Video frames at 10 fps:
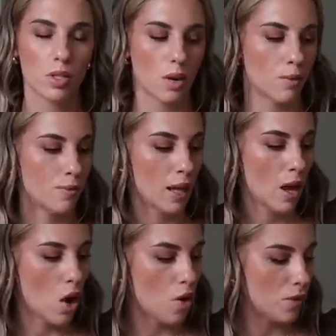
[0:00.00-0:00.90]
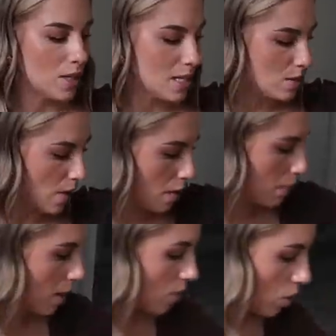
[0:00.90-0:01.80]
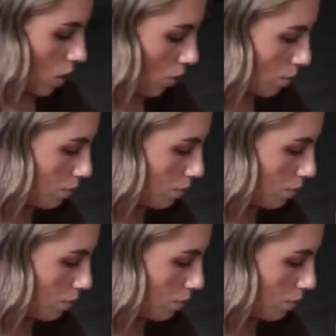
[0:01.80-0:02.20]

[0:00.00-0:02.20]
So hopefully these fit, but they're cute.